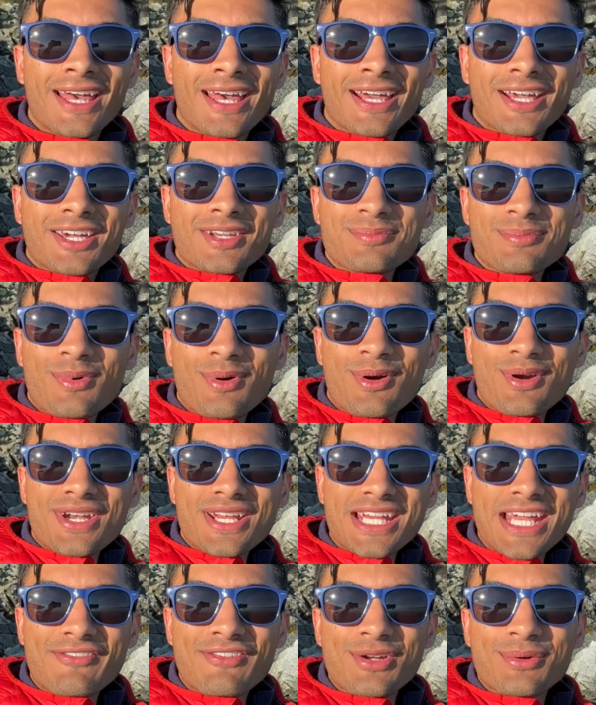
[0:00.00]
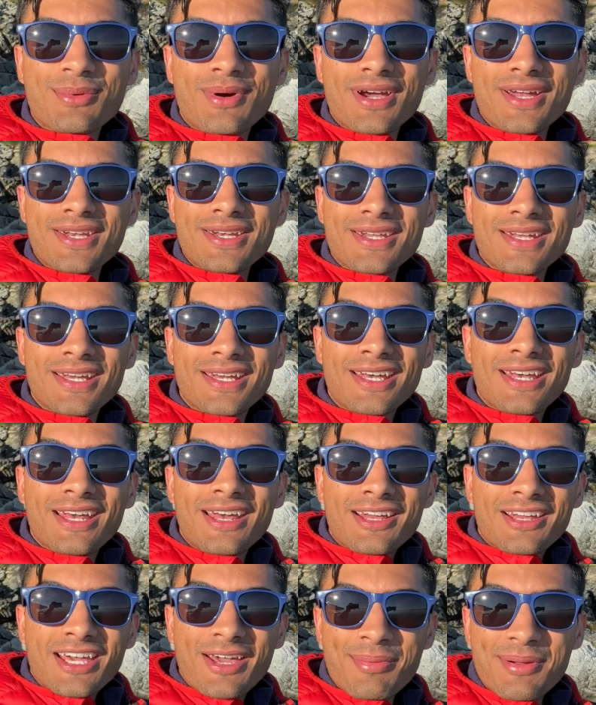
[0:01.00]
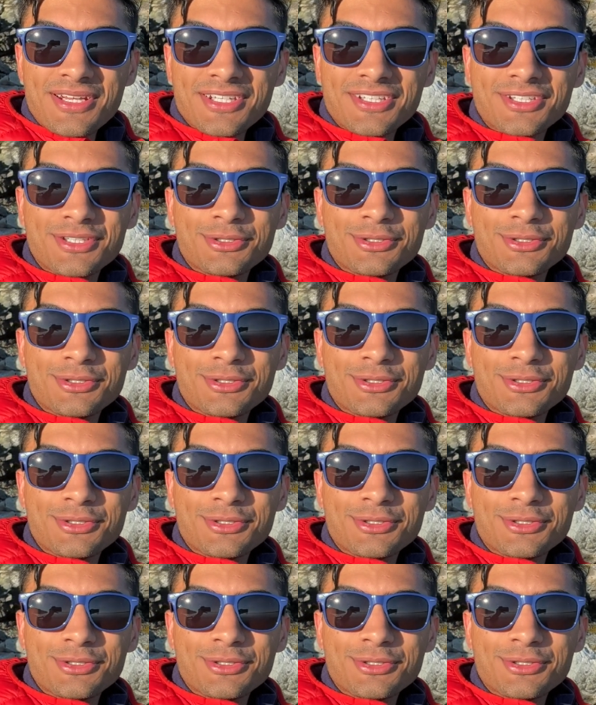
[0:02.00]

Good morning, everyone. Coming to